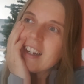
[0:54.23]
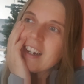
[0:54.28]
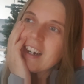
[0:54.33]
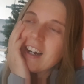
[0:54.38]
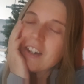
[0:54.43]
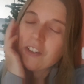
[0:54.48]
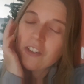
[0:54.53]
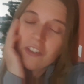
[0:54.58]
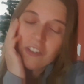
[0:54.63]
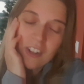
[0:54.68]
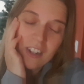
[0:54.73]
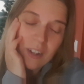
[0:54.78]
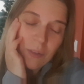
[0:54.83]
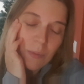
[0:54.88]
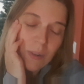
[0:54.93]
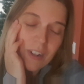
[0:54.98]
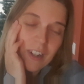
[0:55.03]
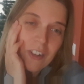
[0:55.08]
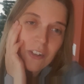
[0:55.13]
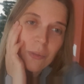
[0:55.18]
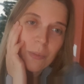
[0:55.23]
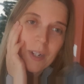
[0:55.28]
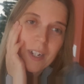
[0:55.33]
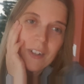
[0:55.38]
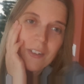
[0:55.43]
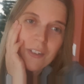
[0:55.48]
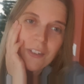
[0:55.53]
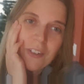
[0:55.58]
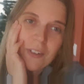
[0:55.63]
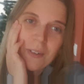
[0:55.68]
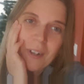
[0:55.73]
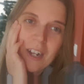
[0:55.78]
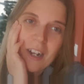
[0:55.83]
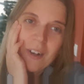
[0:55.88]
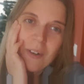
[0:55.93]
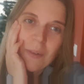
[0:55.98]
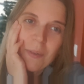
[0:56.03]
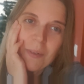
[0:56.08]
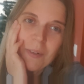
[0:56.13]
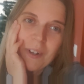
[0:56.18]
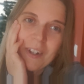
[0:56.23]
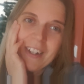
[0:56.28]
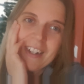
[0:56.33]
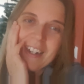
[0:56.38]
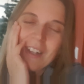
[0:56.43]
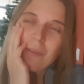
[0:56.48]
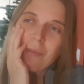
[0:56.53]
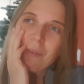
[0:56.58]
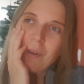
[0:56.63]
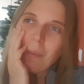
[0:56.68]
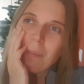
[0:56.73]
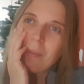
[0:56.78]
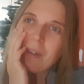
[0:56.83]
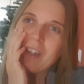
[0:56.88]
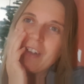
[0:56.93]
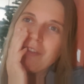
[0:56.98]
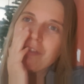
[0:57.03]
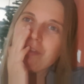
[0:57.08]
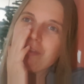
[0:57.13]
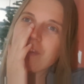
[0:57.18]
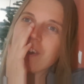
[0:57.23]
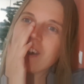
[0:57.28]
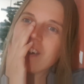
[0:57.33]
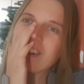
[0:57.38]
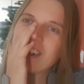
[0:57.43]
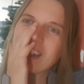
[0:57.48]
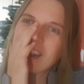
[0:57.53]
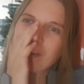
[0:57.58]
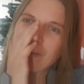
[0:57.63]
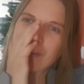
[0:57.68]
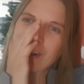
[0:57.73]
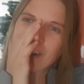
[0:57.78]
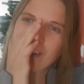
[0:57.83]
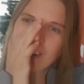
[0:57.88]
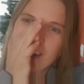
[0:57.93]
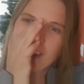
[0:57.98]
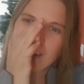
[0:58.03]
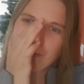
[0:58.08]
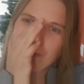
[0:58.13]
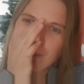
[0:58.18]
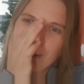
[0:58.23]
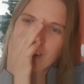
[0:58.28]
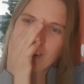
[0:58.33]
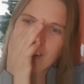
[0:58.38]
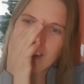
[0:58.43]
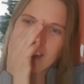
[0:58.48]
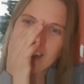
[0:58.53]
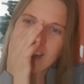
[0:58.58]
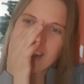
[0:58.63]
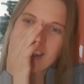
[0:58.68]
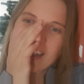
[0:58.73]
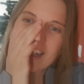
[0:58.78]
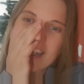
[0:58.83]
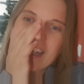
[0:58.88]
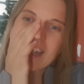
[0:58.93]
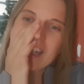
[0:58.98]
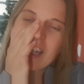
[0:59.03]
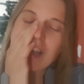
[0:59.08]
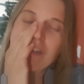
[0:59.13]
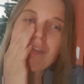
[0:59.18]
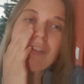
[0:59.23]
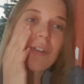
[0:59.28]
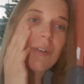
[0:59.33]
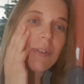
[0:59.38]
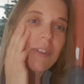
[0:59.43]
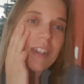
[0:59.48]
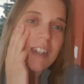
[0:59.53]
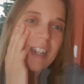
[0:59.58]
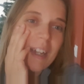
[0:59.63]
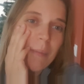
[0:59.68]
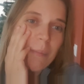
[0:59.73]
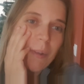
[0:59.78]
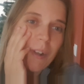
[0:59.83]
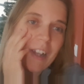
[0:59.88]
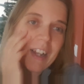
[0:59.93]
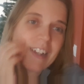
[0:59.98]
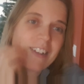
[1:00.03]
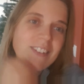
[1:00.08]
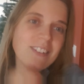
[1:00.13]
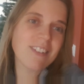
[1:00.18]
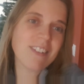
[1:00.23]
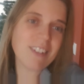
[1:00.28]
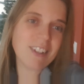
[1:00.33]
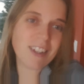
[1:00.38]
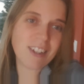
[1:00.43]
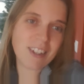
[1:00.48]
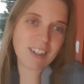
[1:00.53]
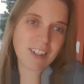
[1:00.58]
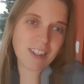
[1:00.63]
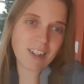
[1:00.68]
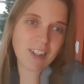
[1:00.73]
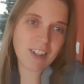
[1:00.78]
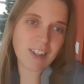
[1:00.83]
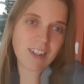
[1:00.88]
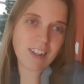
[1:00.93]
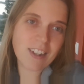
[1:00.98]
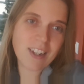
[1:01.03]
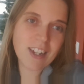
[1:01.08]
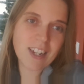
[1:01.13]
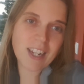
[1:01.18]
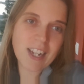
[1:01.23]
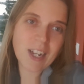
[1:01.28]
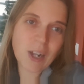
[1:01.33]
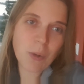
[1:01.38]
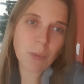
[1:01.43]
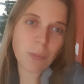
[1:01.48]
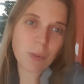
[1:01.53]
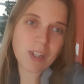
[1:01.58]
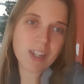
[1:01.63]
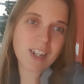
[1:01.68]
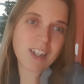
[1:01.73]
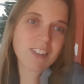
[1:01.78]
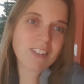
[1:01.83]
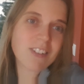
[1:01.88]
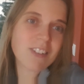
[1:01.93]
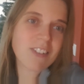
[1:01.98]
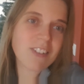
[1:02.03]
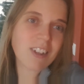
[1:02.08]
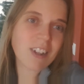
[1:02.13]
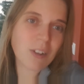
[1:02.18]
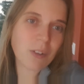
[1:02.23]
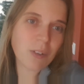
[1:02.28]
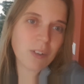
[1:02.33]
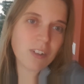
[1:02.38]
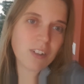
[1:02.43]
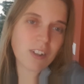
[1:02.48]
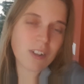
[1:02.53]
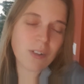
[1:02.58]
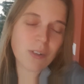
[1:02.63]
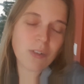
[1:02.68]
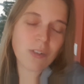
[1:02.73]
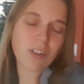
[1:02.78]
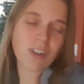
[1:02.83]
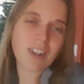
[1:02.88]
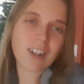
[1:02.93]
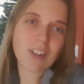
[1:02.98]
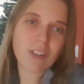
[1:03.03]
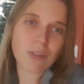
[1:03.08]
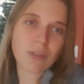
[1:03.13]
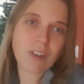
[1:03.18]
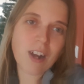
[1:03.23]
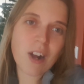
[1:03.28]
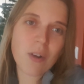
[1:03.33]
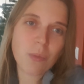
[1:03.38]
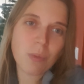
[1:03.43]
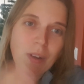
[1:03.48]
Argentina won as well, so now it will be a very, very, very difficult game, but let's see. We can still go to the next round.